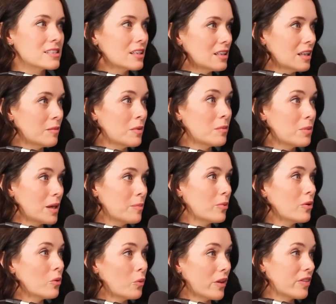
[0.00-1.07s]
to limit
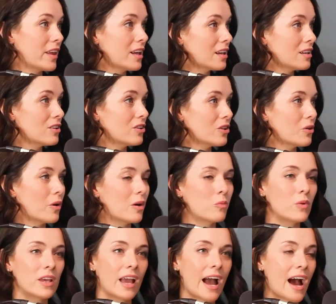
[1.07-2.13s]
people and what they can do, and
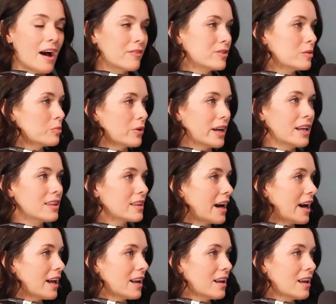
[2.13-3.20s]
we have to break
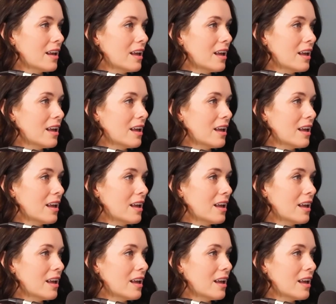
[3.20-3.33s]
that.